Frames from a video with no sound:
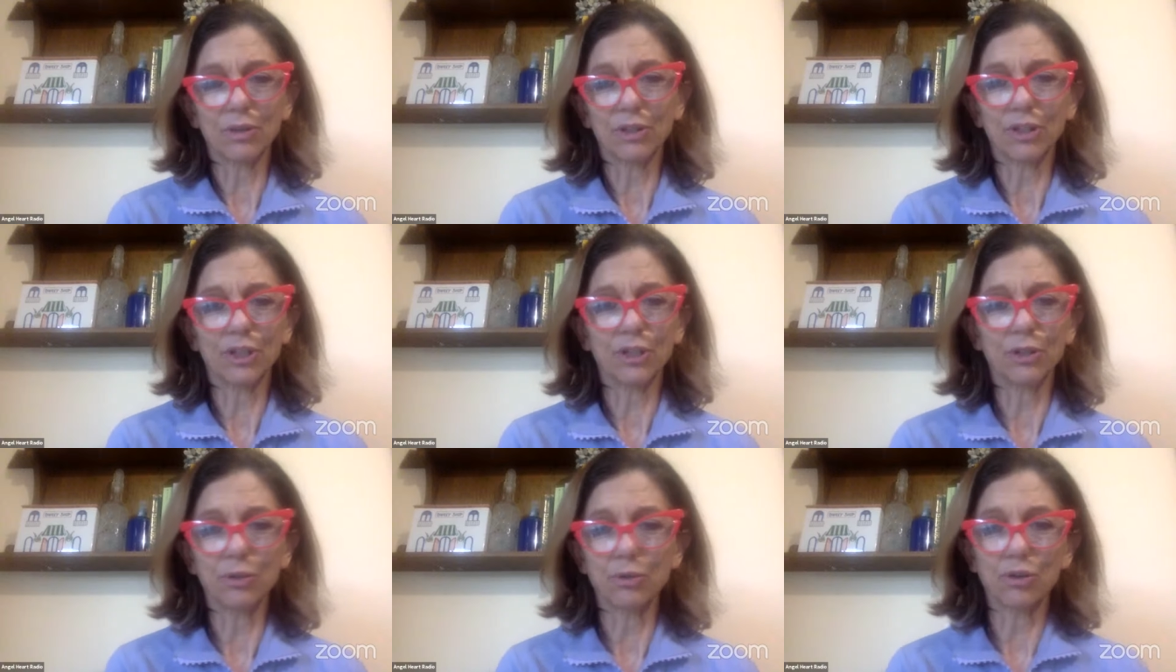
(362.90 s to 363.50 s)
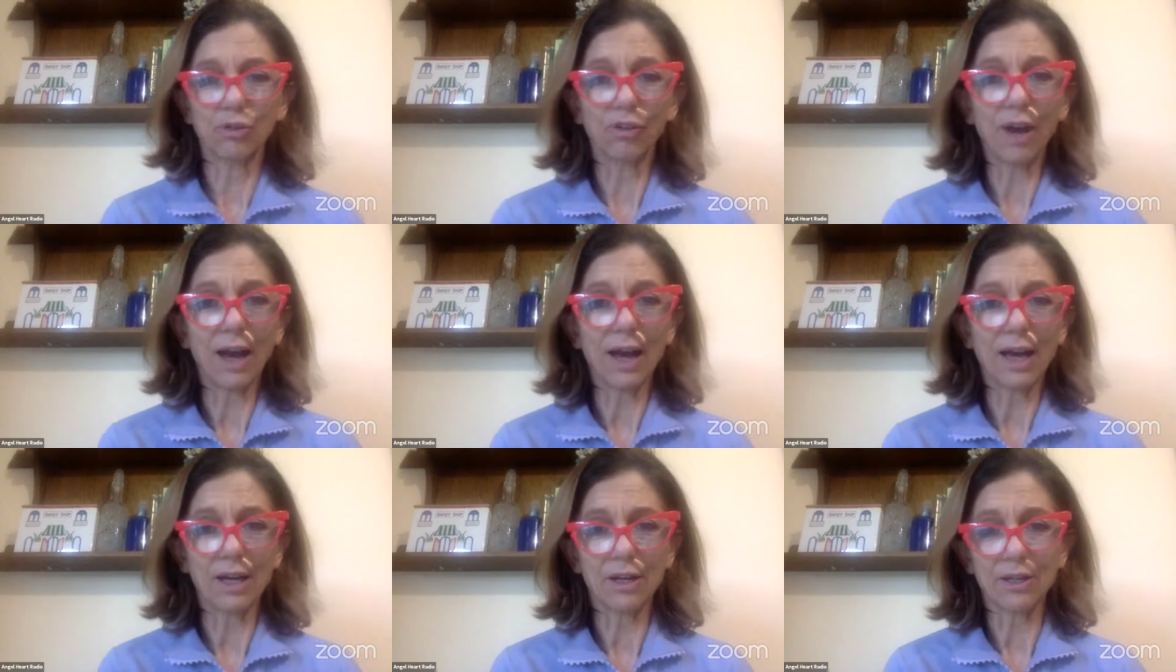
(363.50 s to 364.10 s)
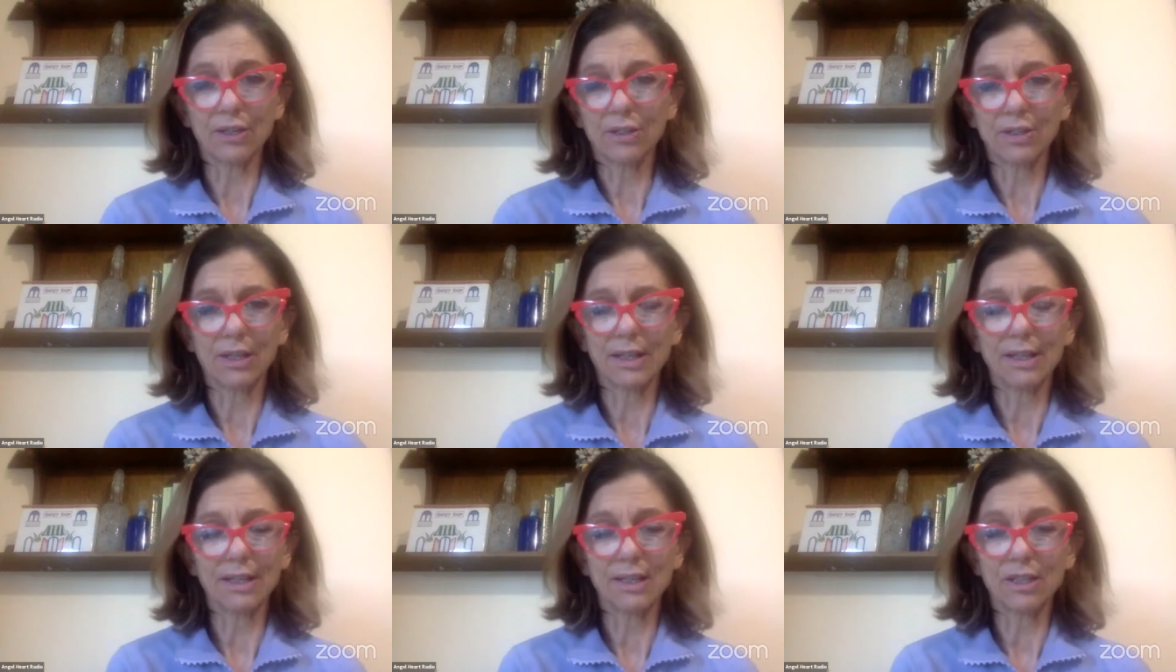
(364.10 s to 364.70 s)
huge fires
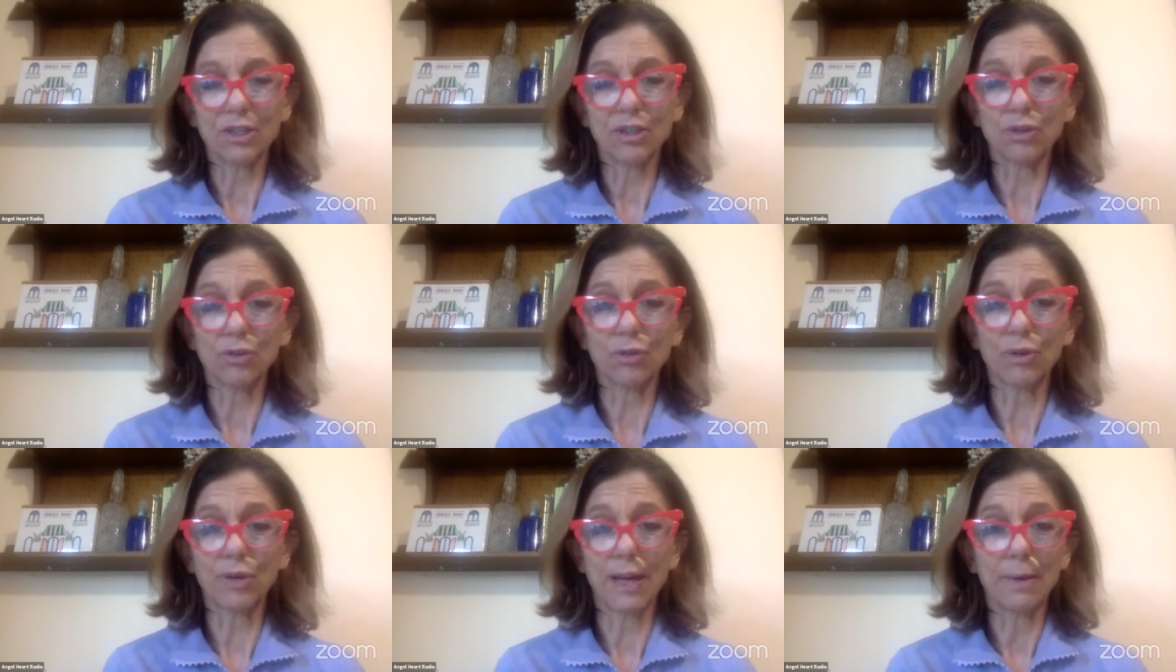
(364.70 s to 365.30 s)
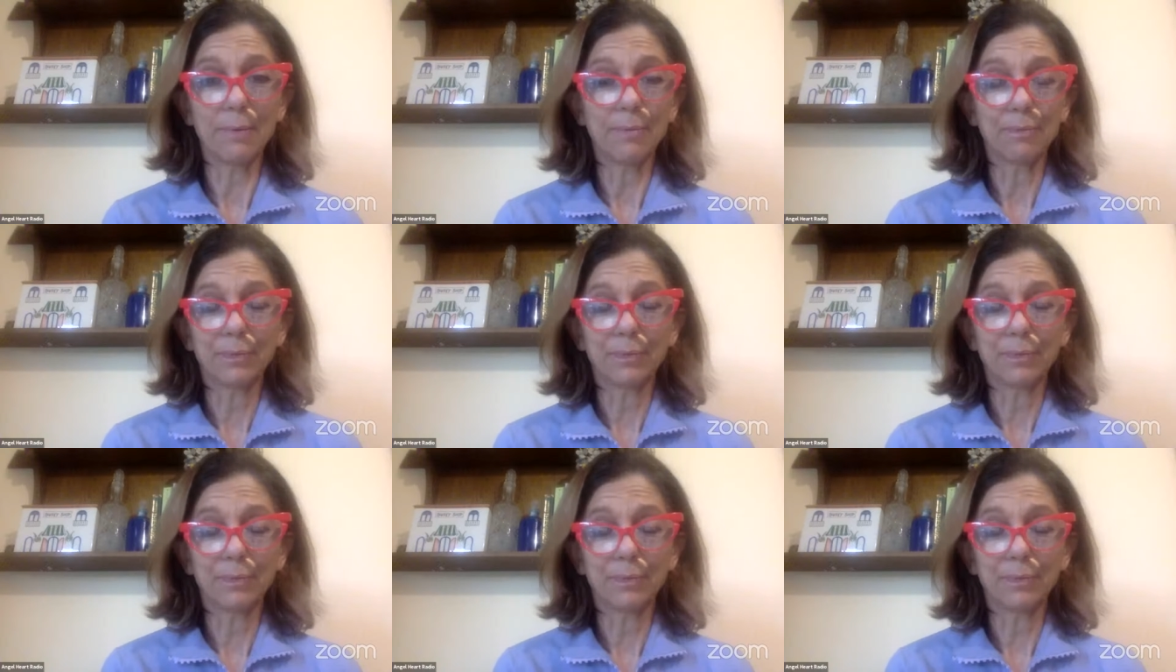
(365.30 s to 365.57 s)
that destroy